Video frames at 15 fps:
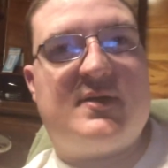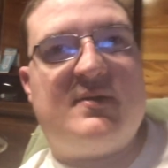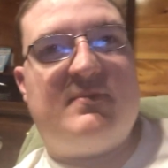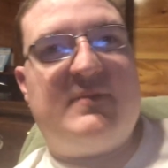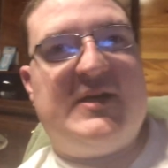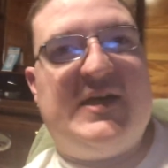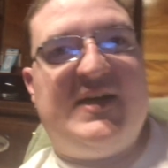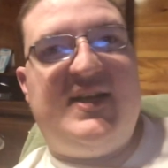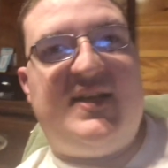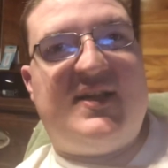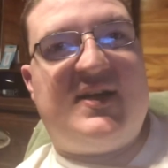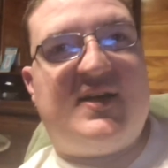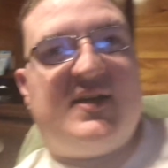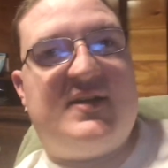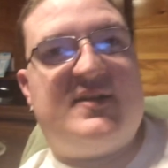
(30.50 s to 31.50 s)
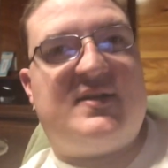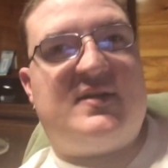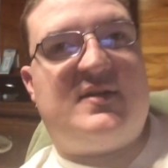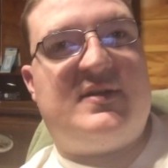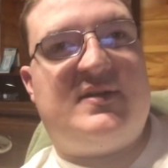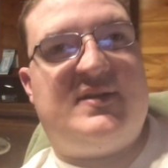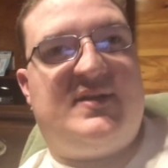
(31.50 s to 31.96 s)
my thought
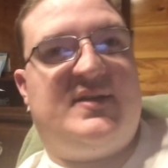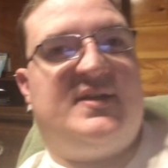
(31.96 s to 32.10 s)
on